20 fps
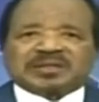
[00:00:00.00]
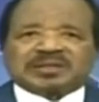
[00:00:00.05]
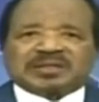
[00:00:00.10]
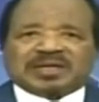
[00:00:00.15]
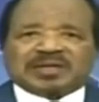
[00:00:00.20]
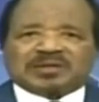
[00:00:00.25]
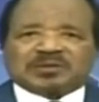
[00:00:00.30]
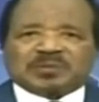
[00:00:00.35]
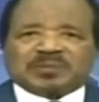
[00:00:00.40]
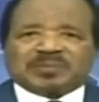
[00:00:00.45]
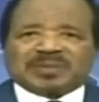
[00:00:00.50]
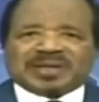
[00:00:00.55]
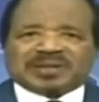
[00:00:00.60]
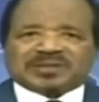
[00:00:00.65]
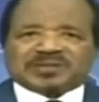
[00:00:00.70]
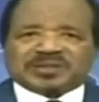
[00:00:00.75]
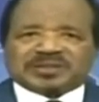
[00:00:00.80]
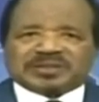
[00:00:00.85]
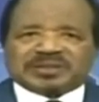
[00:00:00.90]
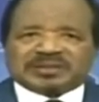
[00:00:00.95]
in a
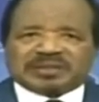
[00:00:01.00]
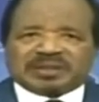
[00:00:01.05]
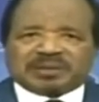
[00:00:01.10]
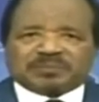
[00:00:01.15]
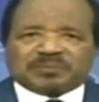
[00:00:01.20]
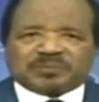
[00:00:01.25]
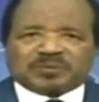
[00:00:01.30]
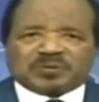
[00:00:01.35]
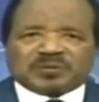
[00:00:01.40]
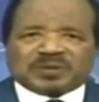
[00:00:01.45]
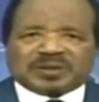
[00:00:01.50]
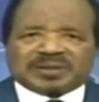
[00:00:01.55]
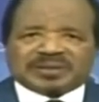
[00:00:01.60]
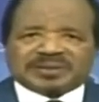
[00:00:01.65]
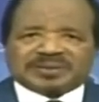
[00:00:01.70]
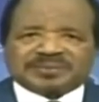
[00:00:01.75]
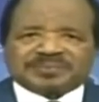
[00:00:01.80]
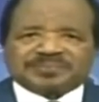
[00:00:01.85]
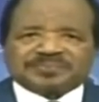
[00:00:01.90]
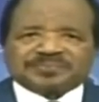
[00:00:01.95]
bid to
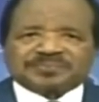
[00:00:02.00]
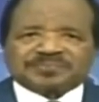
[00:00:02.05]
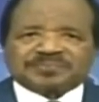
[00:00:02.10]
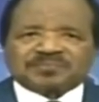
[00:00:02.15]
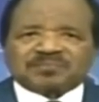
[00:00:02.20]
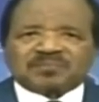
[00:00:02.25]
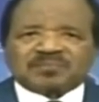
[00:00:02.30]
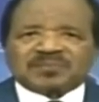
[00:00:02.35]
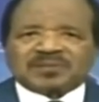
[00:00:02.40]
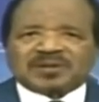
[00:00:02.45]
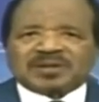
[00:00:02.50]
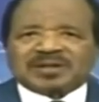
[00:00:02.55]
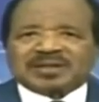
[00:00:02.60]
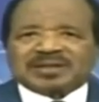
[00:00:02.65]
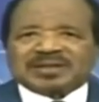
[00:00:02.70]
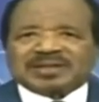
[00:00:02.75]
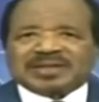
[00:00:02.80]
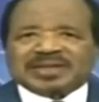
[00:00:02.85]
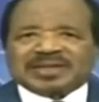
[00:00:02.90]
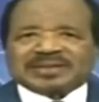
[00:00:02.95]
foster your
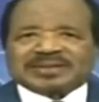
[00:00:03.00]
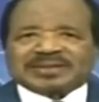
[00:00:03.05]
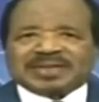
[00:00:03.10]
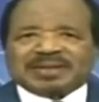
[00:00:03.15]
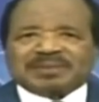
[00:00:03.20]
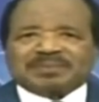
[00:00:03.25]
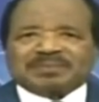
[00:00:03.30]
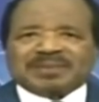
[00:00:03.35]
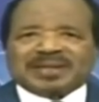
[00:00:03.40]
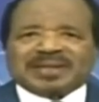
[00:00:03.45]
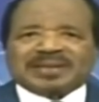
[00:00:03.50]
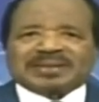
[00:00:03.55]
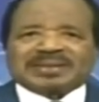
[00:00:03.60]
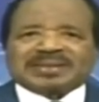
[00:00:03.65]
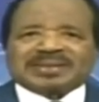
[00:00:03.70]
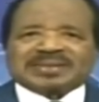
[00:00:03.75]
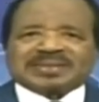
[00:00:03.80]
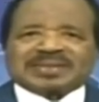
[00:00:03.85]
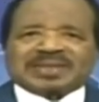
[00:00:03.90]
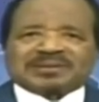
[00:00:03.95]
integration into
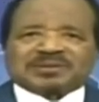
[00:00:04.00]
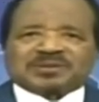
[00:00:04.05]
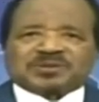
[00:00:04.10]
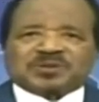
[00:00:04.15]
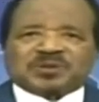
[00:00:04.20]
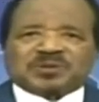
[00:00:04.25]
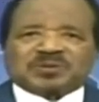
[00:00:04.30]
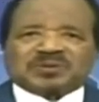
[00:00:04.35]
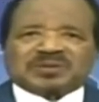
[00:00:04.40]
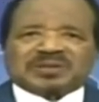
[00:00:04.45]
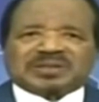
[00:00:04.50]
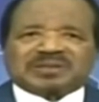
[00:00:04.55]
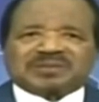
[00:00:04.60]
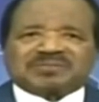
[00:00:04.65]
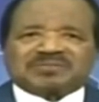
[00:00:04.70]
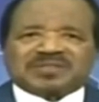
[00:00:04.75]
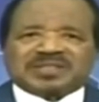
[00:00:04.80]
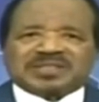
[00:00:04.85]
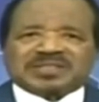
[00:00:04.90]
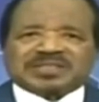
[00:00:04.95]
the job
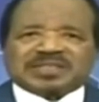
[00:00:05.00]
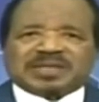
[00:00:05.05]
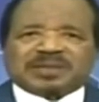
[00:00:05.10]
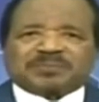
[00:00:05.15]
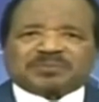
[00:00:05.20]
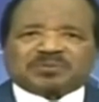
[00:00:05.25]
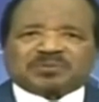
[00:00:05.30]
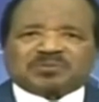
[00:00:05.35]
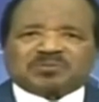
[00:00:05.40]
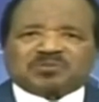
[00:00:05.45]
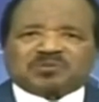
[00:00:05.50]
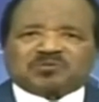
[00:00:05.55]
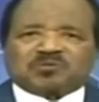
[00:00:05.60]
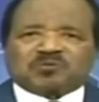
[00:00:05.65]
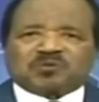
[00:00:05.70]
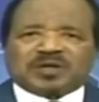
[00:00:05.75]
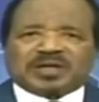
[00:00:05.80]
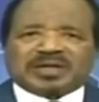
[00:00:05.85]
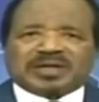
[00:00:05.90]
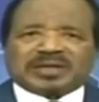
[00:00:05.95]
market,
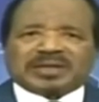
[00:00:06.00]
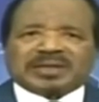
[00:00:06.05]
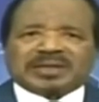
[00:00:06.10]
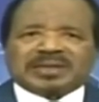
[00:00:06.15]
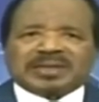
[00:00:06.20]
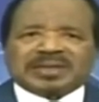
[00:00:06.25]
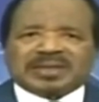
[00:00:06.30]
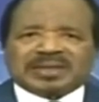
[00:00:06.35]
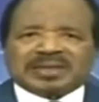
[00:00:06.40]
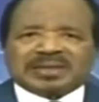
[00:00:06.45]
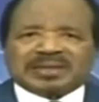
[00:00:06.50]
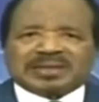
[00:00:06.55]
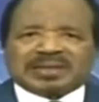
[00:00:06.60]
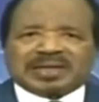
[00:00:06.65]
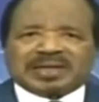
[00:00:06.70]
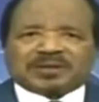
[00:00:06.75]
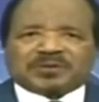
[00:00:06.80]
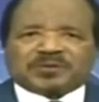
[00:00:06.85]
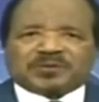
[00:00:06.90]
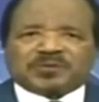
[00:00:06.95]
the state
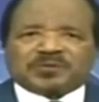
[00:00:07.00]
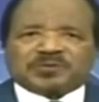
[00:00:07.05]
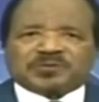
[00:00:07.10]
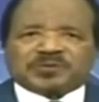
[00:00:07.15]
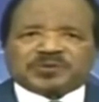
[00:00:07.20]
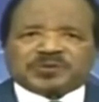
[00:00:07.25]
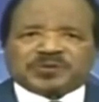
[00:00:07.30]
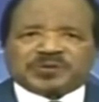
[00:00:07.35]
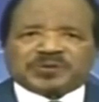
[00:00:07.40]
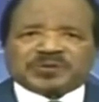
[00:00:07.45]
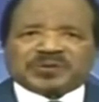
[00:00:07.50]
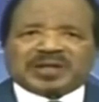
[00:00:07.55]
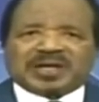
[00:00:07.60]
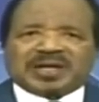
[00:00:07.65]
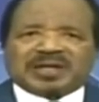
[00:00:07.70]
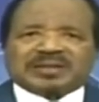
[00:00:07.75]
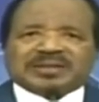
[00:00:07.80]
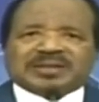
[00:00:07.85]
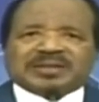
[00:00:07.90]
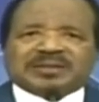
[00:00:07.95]
is taking
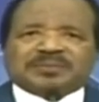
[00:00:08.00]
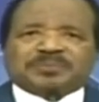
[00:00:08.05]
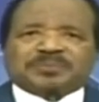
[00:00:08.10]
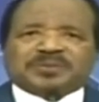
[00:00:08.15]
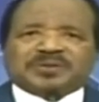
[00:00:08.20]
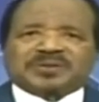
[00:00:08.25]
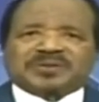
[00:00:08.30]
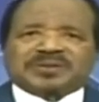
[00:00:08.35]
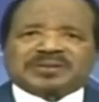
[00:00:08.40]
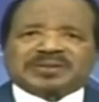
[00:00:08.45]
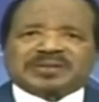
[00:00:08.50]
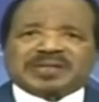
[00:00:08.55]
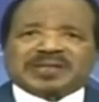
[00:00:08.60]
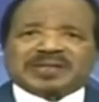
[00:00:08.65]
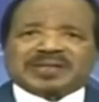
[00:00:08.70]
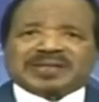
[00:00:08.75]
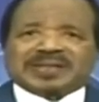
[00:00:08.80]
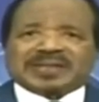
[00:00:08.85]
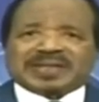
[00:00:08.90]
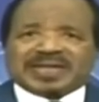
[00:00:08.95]
action
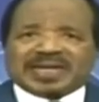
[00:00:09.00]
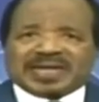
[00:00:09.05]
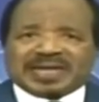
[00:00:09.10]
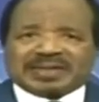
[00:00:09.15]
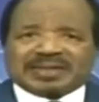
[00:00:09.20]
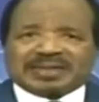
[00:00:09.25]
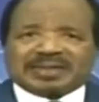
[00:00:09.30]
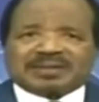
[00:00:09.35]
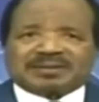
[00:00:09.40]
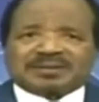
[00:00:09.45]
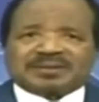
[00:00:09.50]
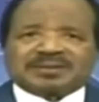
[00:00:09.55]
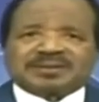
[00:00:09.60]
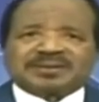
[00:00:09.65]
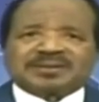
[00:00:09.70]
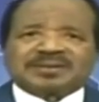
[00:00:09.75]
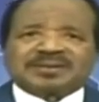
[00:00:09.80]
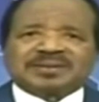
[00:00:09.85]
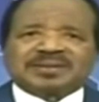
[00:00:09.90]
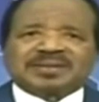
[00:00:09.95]
to promote
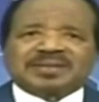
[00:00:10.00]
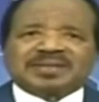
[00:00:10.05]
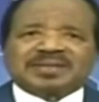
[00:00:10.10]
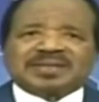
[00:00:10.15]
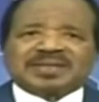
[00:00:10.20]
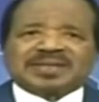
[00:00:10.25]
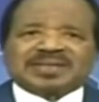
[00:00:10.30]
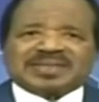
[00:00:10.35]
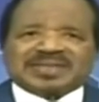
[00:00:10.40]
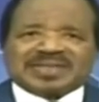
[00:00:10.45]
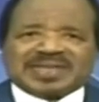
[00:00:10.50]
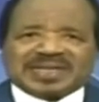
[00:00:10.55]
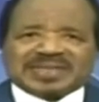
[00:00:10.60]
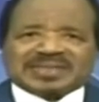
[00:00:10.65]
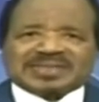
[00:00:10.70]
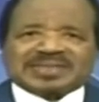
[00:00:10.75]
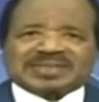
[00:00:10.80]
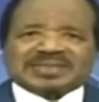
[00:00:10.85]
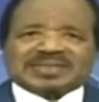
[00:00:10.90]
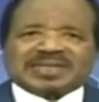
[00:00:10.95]
the
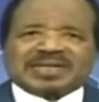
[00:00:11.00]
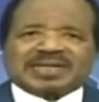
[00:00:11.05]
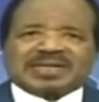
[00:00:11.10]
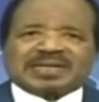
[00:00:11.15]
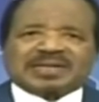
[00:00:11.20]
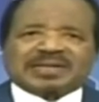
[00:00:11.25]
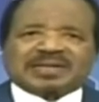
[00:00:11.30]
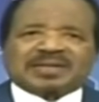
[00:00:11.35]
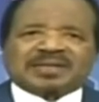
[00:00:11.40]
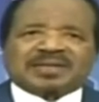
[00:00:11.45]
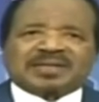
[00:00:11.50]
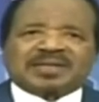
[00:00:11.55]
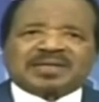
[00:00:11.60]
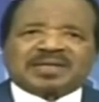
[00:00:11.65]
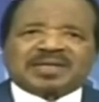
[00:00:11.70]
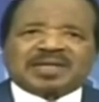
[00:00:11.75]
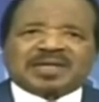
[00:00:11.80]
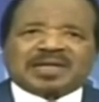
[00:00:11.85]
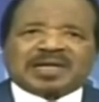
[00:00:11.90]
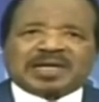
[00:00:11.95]
requisite
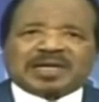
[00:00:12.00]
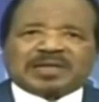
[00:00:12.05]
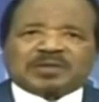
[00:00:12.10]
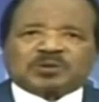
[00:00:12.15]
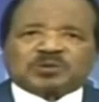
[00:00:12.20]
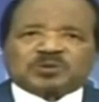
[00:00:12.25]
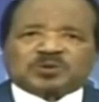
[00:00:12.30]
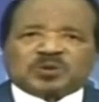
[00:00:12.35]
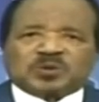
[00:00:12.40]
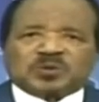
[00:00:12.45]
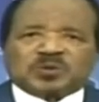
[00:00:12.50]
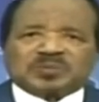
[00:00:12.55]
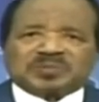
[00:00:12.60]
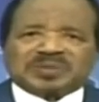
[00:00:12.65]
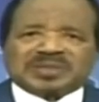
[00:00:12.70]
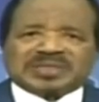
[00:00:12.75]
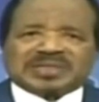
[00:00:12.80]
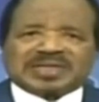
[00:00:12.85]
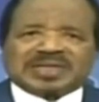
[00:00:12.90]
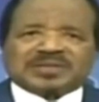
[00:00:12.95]

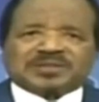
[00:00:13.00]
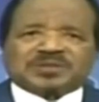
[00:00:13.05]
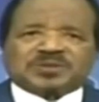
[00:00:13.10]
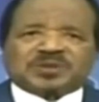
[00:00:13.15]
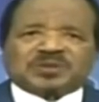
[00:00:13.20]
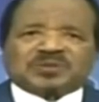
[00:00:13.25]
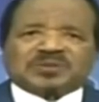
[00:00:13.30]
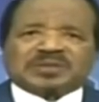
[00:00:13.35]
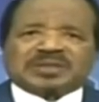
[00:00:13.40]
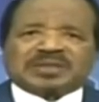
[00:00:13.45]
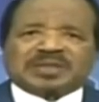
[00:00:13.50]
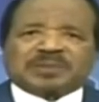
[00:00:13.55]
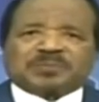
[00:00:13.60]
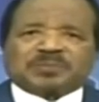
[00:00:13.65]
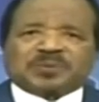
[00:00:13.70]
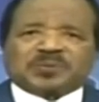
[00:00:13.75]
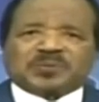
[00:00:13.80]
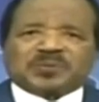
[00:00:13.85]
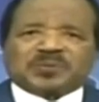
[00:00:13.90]
entrepreneurial culture